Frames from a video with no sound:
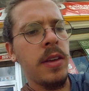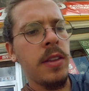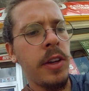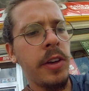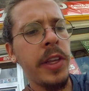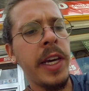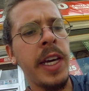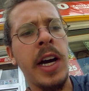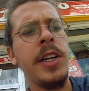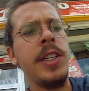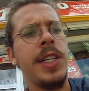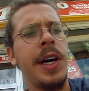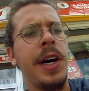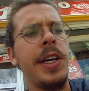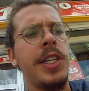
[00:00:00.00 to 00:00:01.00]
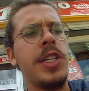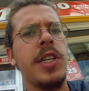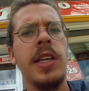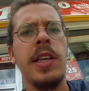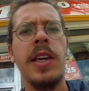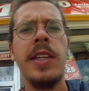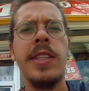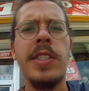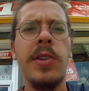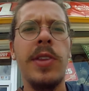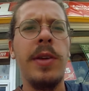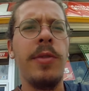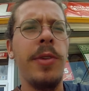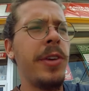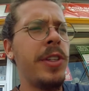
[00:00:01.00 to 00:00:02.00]
They're like untouched, and so
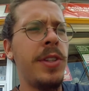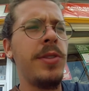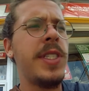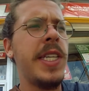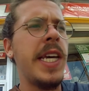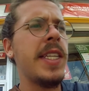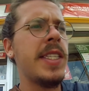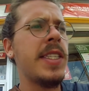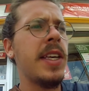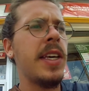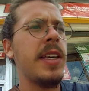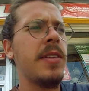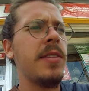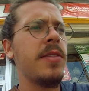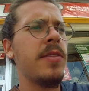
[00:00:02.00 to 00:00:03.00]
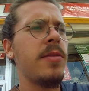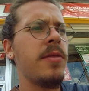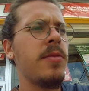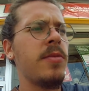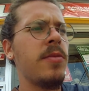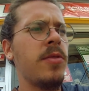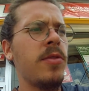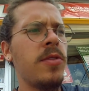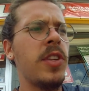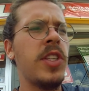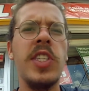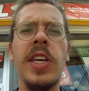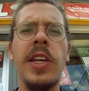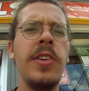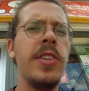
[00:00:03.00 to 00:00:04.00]
they really do taste like the
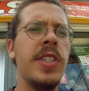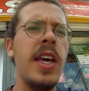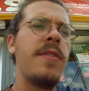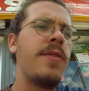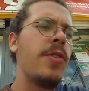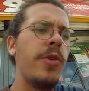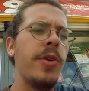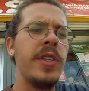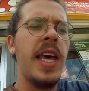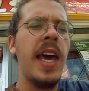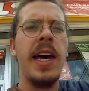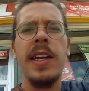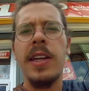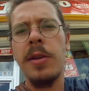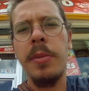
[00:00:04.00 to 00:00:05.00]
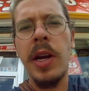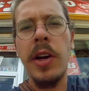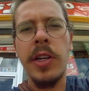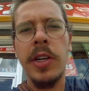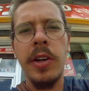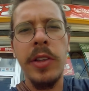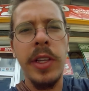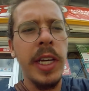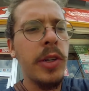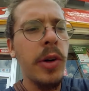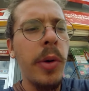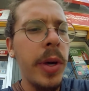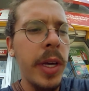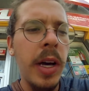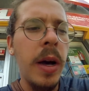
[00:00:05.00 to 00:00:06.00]
Skittles I've always had in America, or like
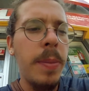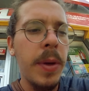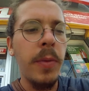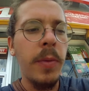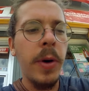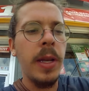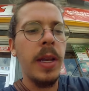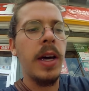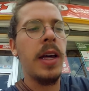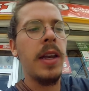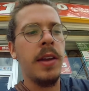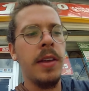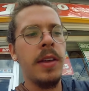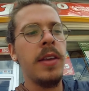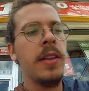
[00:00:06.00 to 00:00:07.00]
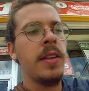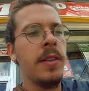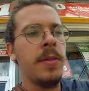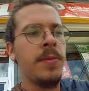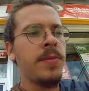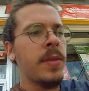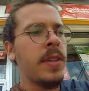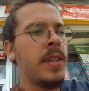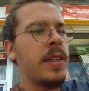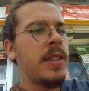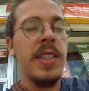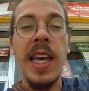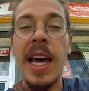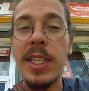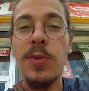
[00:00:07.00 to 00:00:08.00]
growing up and whatnot.
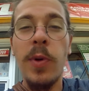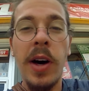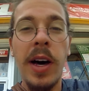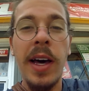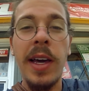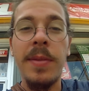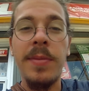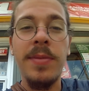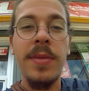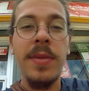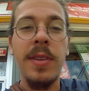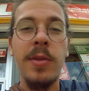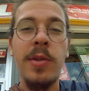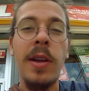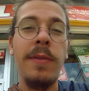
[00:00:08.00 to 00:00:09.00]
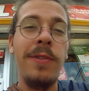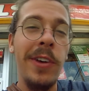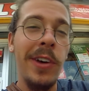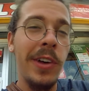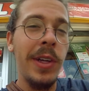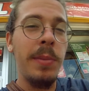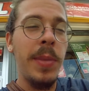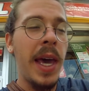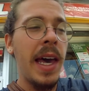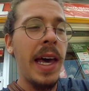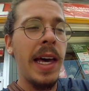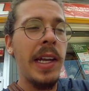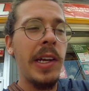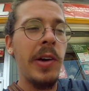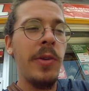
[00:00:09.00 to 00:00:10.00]
So that's why when I'm feeling
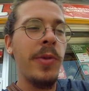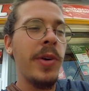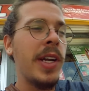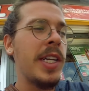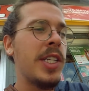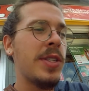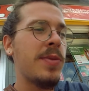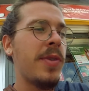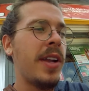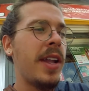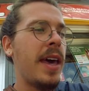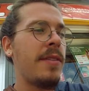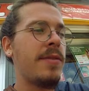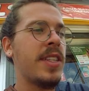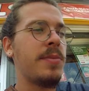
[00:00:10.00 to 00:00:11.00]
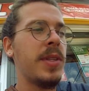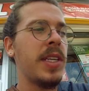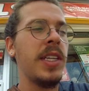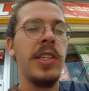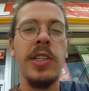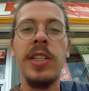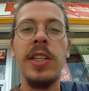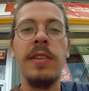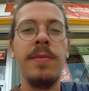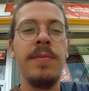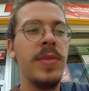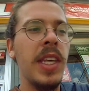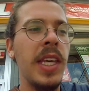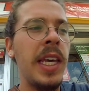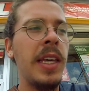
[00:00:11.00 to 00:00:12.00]
bad or when I just want to have something good to
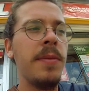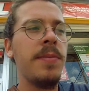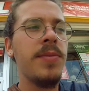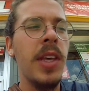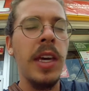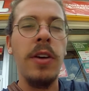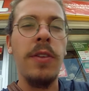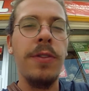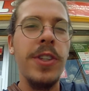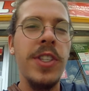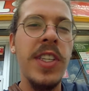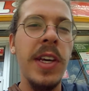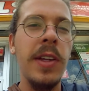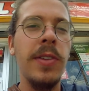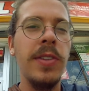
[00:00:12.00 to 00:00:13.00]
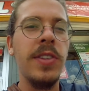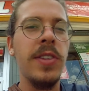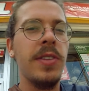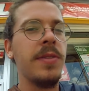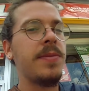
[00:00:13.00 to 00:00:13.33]
eat, I go for Skittles.